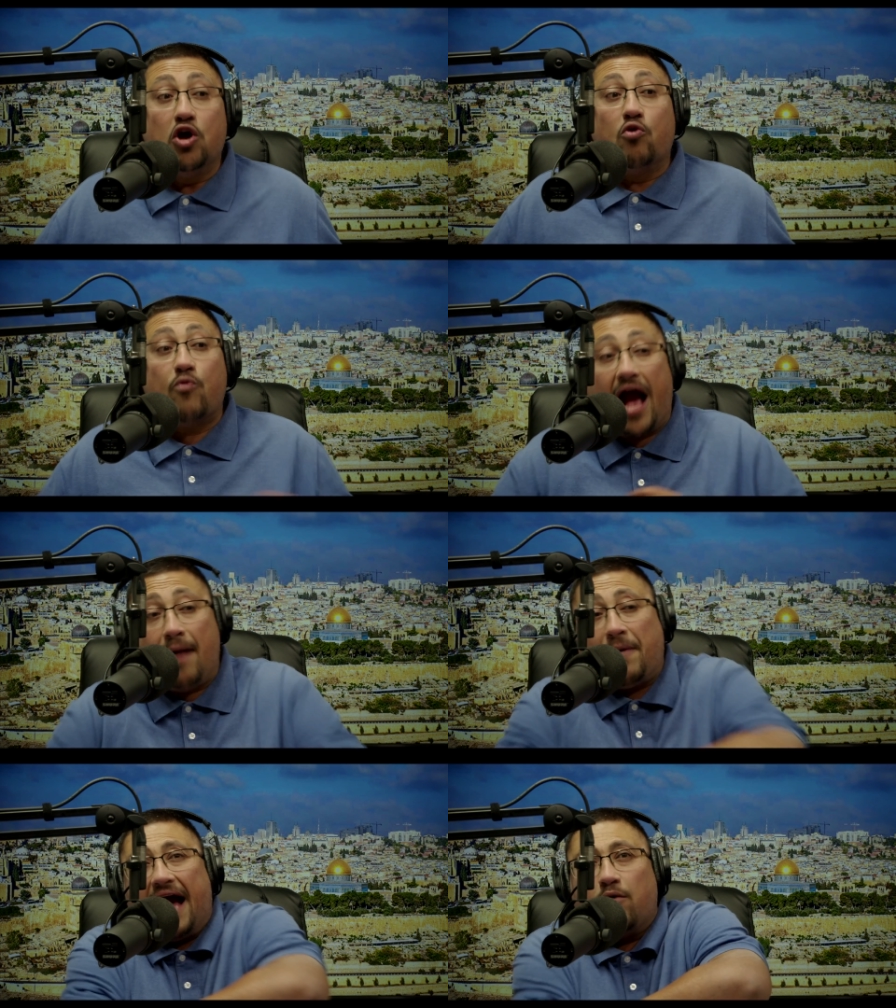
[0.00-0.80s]

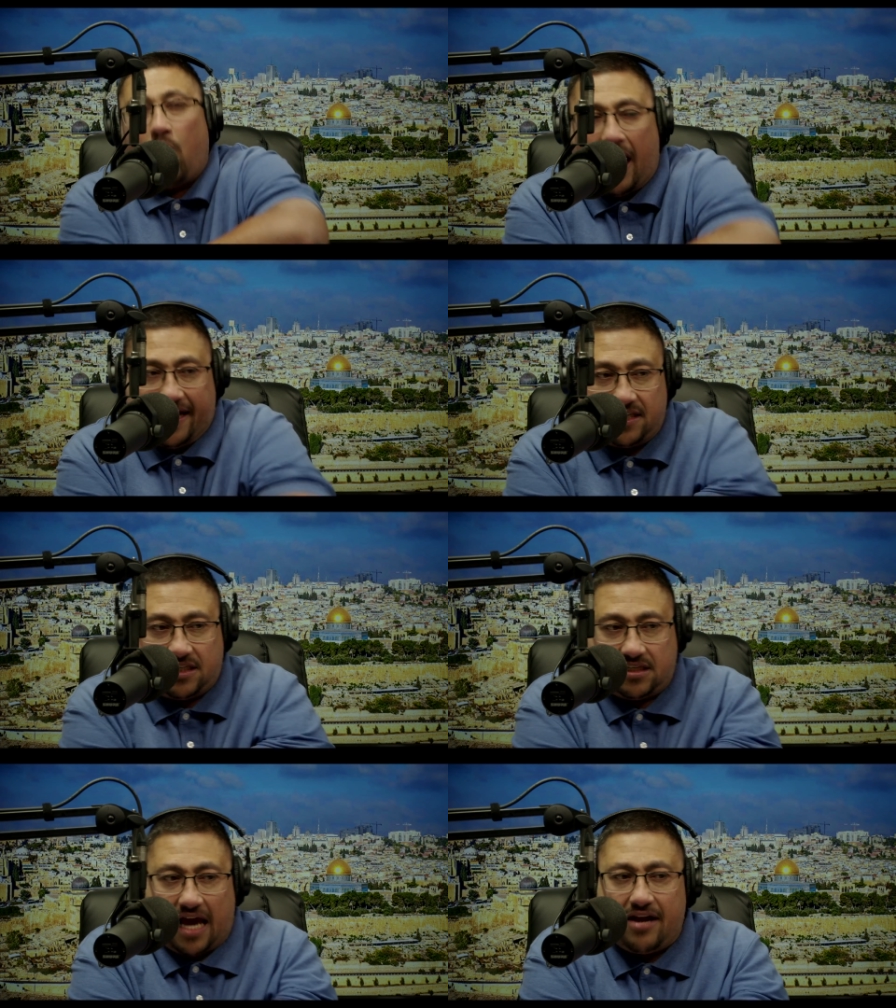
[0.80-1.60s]
Rabbi
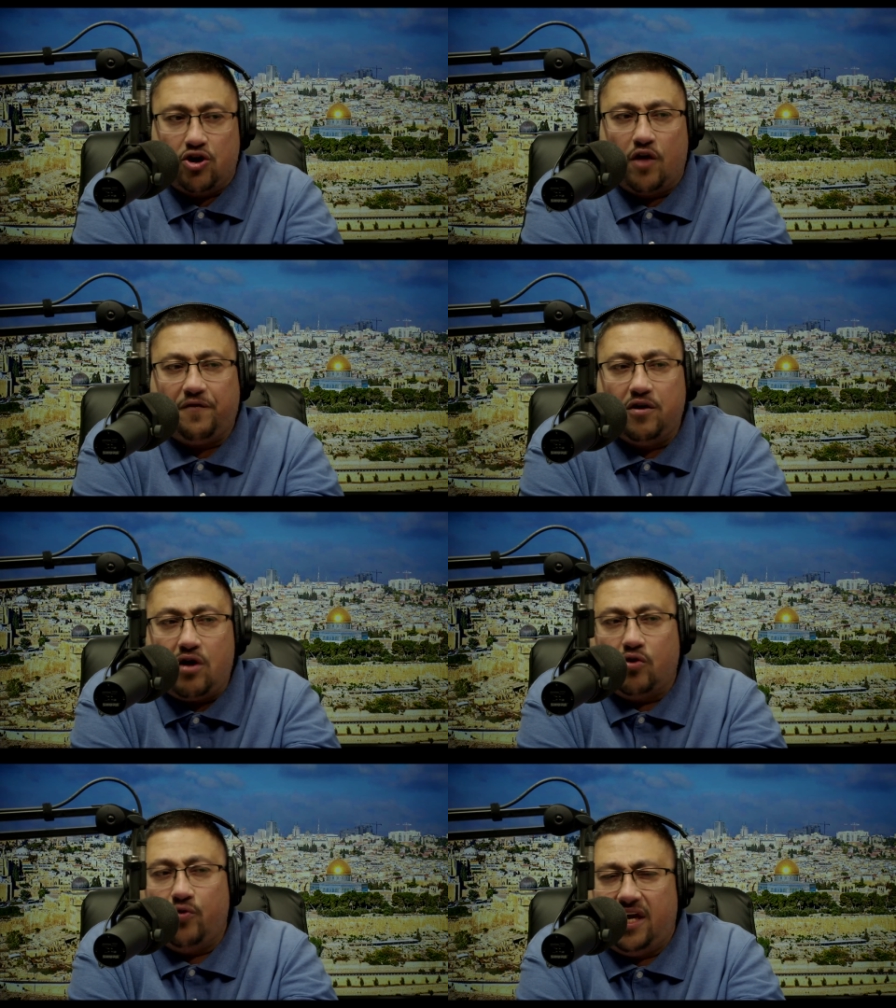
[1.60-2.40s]
Weiss, I don't know if you
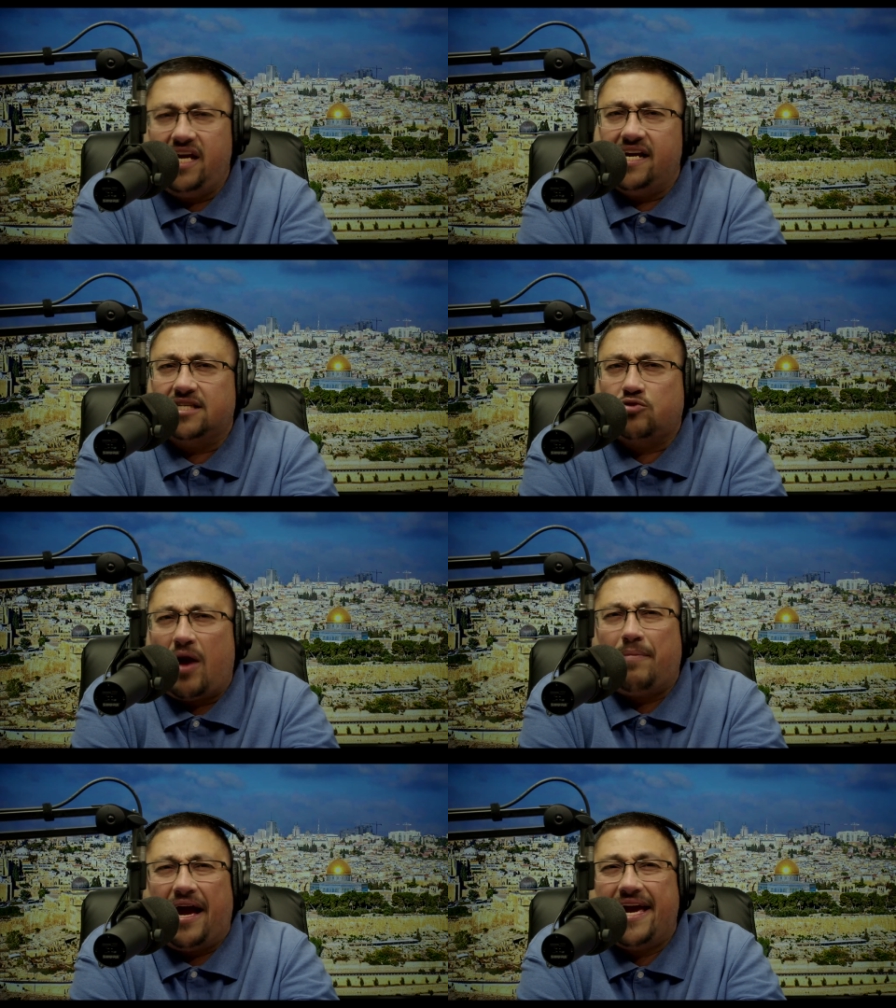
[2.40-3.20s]
know who he is,
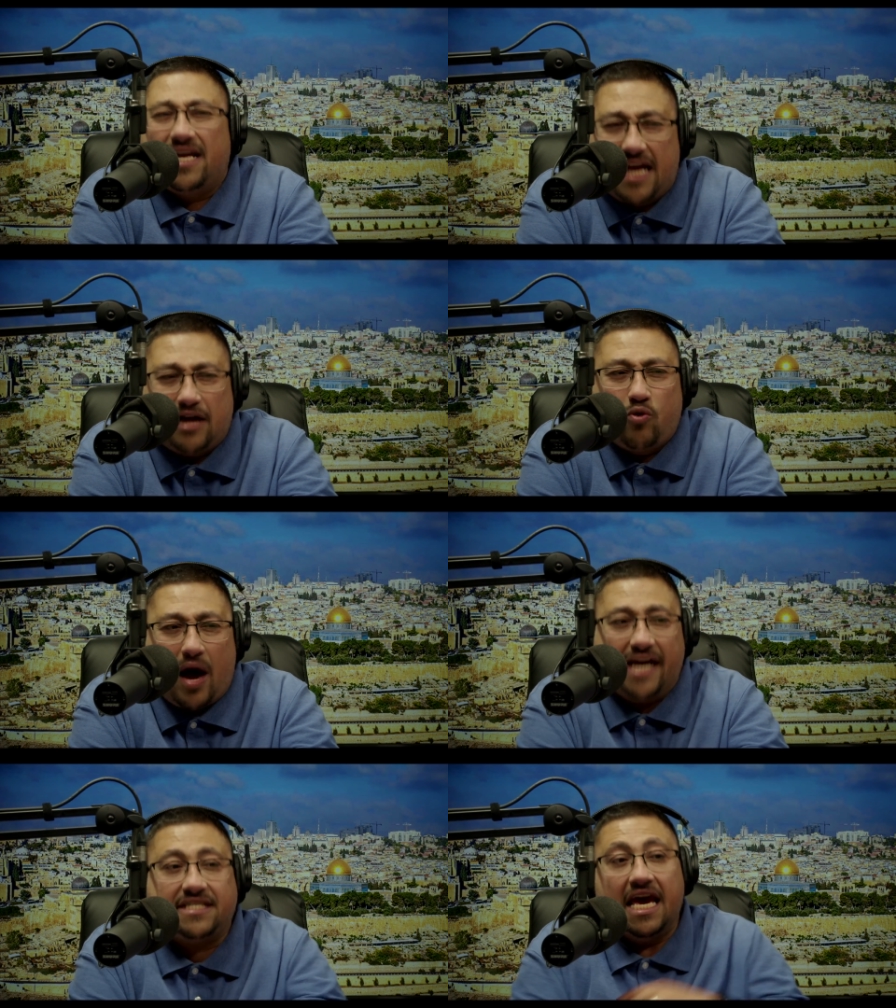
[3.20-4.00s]
Rabbi Hillel
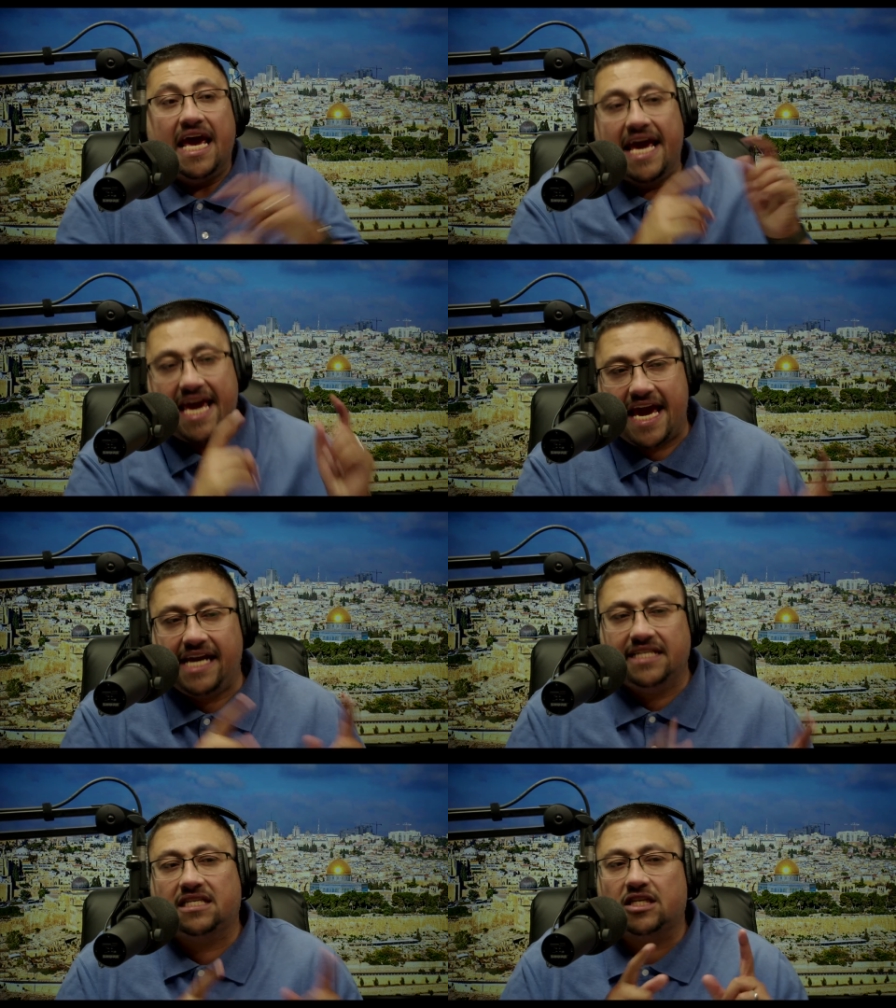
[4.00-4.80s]
Weiss, he
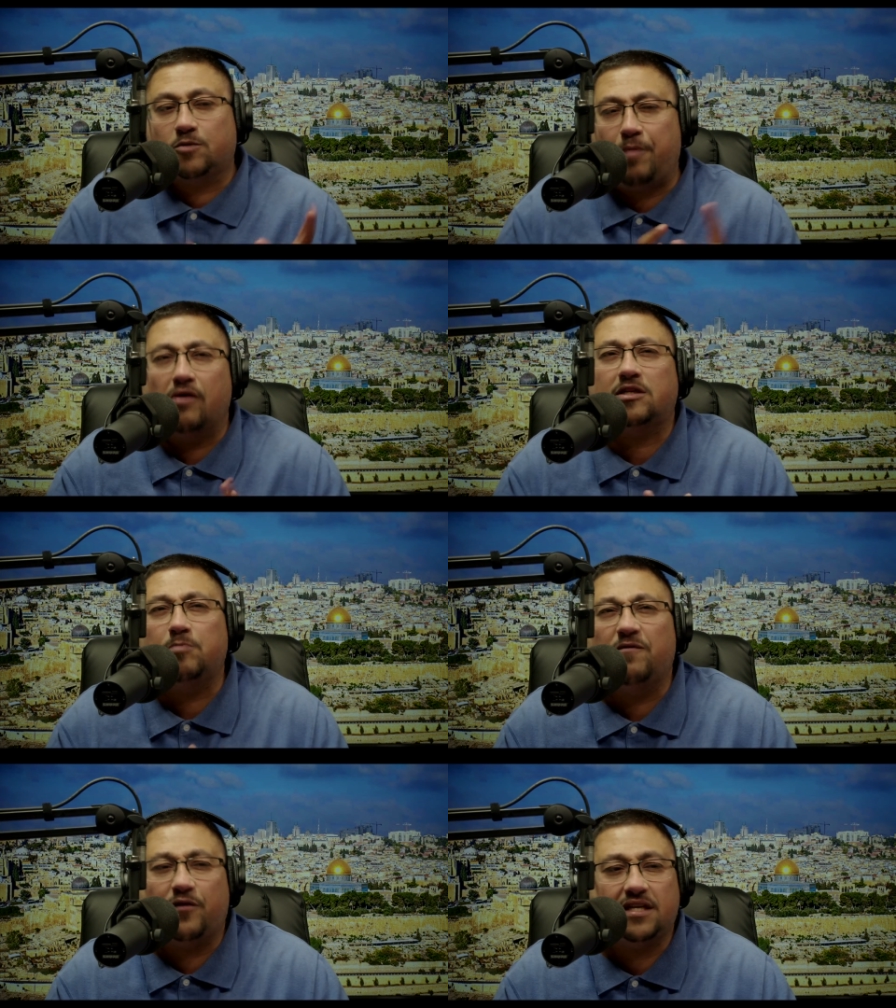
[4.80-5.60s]
is the
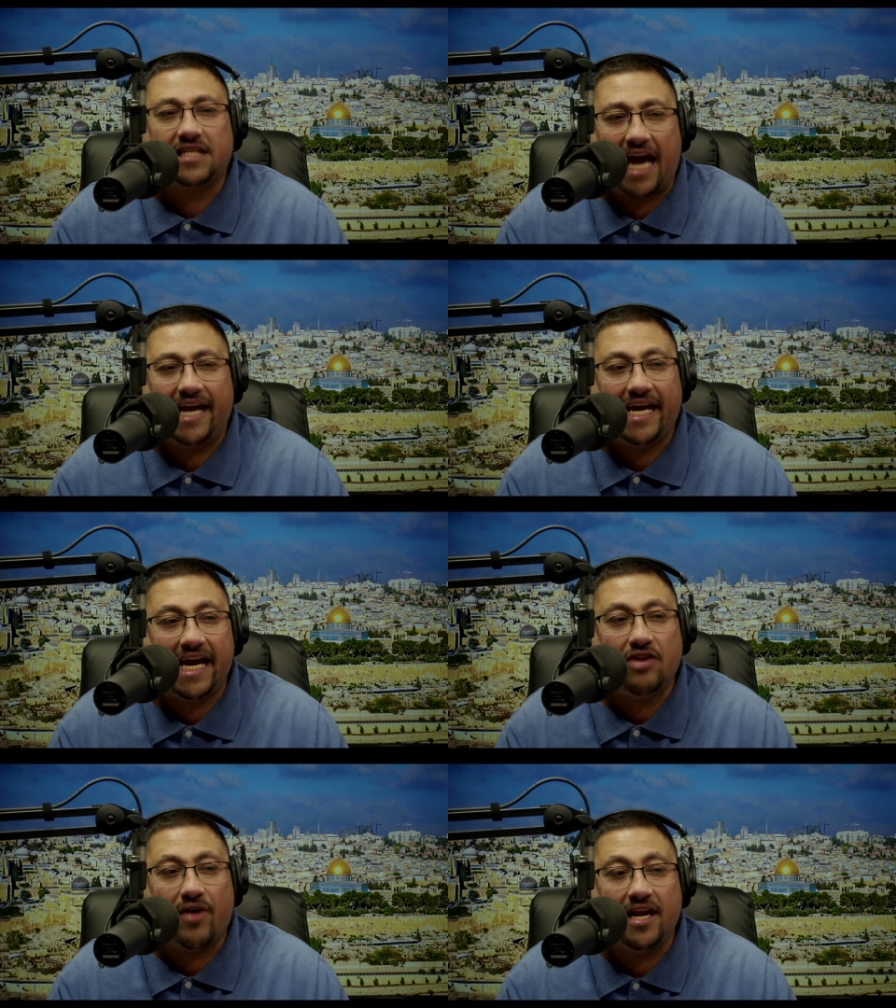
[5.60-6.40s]
spokesman for the
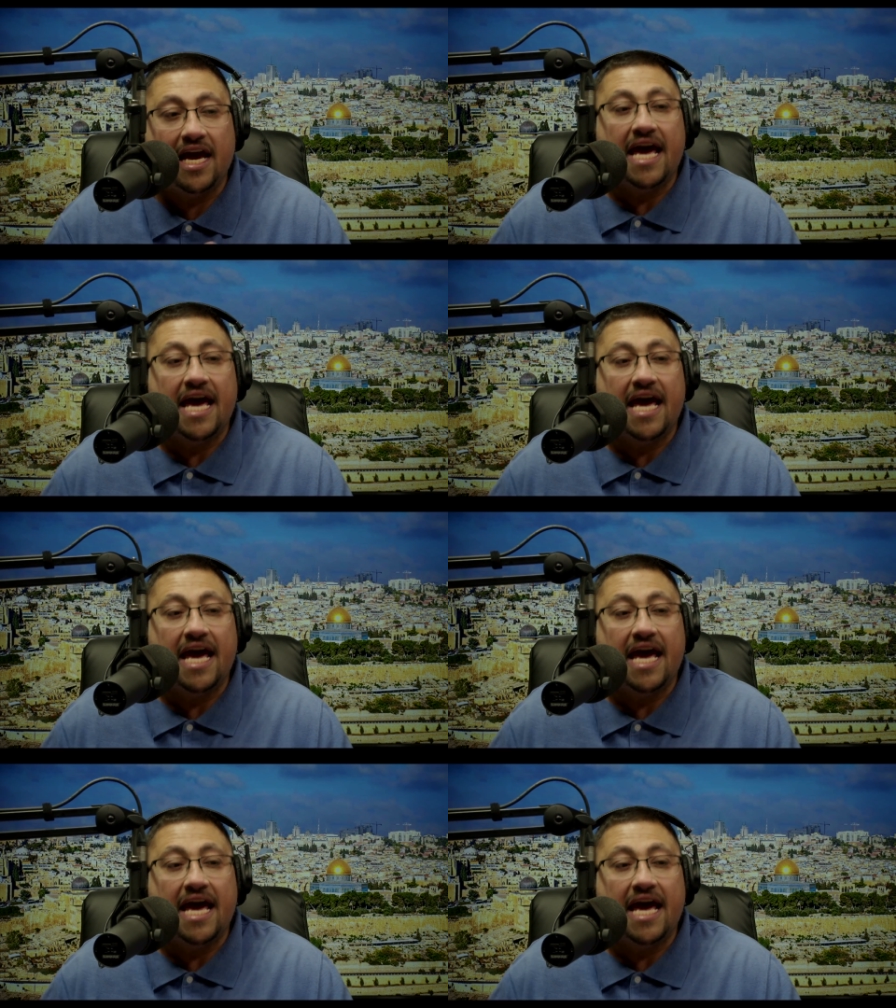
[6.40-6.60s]
Sanhedrin.